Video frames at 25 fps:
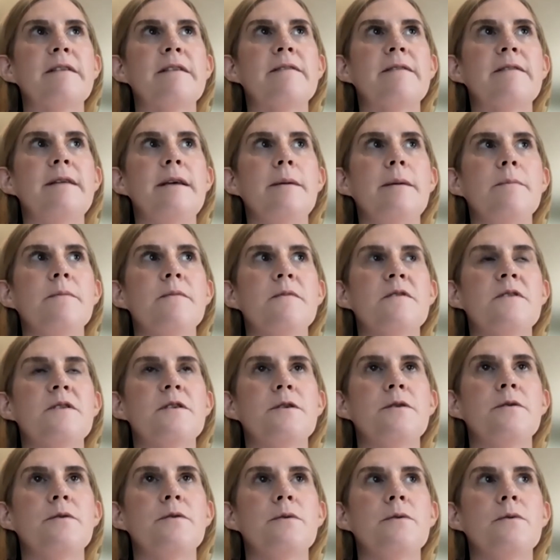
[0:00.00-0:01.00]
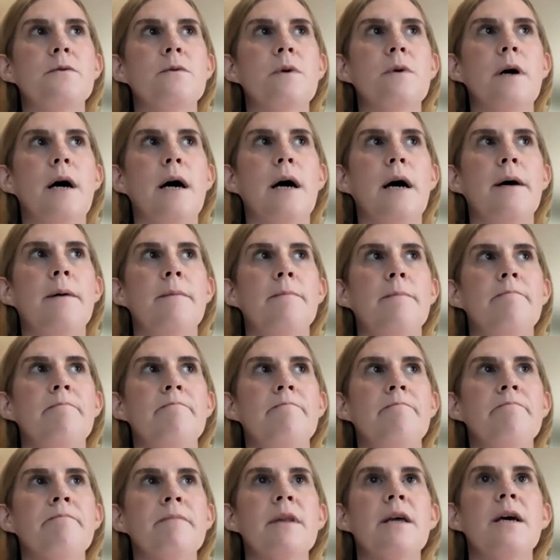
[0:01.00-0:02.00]
seems to
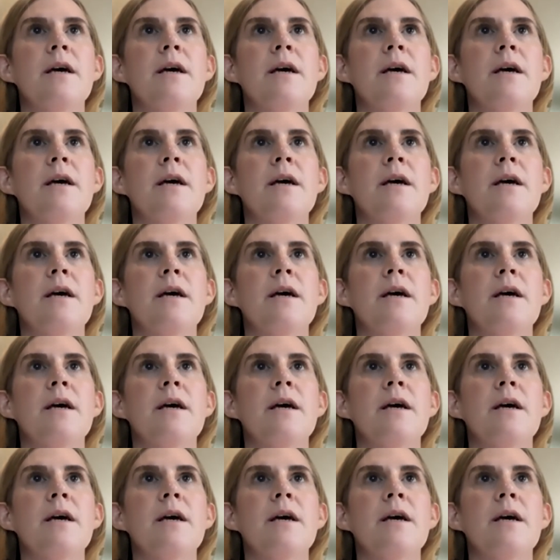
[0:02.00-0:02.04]
um,